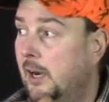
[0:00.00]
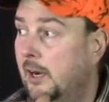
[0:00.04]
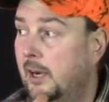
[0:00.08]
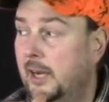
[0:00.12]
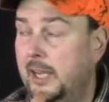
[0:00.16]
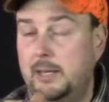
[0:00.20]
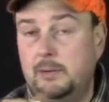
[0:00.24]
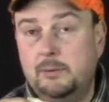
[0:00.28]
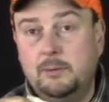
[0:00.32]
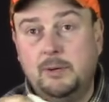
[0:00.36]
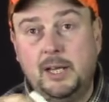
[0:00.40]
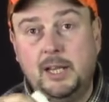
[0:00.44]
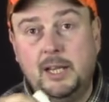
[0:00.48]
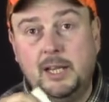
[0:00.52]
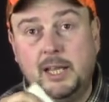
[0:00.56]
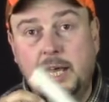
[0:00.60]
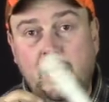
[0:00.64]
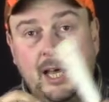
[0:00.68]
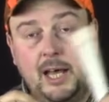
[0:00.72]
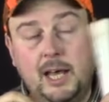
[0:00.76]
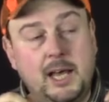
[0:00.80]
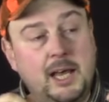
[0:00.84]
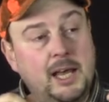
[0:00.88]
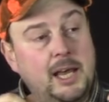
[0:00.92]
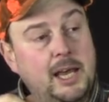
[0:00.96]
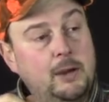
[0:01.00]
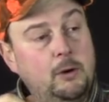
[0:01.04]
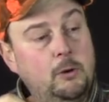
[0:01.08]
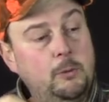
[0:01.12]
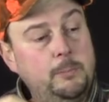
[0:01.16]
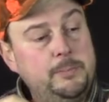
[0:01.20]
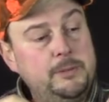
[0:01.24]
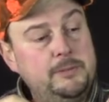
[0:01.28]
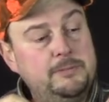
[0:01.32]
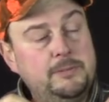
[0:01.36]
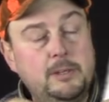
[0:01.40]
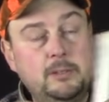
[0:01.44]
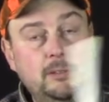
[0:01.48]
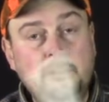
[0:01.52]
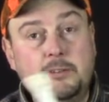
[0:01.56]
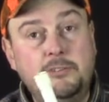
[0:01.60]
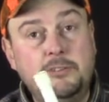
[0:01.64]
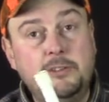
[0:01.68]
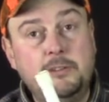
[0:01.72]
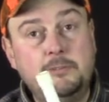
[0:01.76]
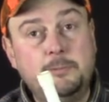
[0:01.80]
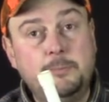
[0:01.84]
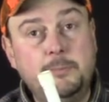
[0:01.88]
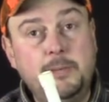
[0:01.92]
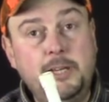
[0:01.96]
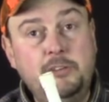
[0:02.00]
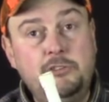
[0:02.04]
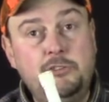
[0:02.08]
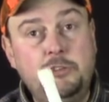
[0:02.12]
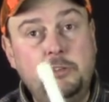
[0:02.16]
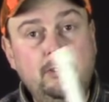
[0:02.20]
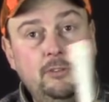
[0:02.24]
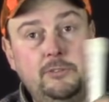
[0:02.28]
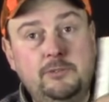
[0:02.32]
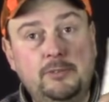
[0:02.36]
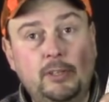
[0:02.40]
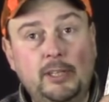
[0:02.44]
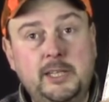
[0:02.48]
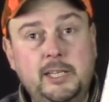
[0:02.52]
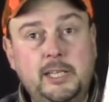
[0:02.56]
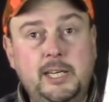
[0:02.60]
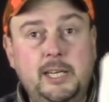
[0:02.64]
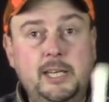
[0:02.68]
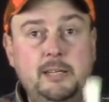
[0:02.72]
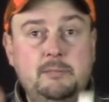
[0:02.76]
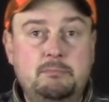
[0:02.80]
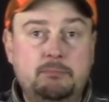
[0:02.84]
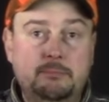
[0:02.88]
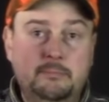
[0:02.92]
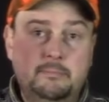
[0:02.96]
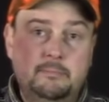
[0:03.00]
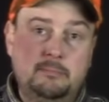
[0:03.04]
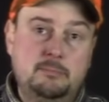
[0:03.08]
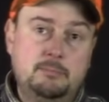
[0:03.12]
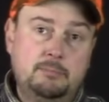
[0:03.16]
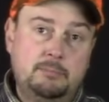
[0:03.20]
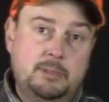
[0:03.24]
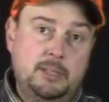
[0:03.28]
all right, well, I hope you found this information useful. You did.